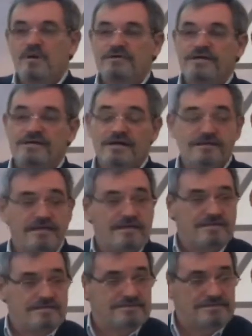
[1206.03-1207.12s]
Okay, now
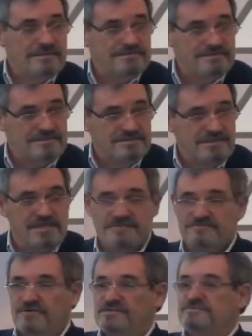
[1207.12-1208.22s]
that is not going to
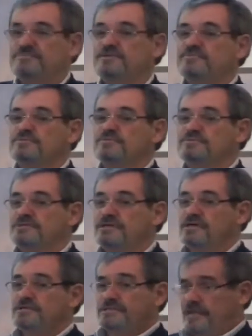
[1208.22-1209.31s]
satisfy the people who
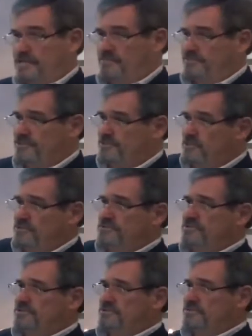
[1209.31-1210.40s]
say, let's add up the score
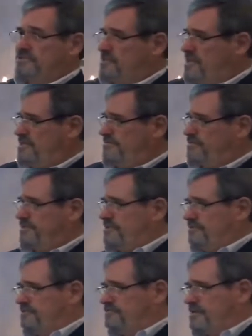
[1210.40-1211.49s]
here. Was he
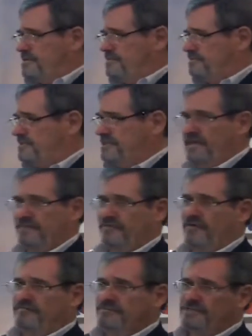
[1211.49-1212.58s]
80% correct? Was he
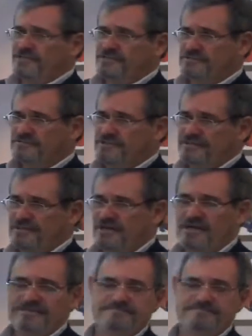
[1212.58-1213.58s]
85% correct?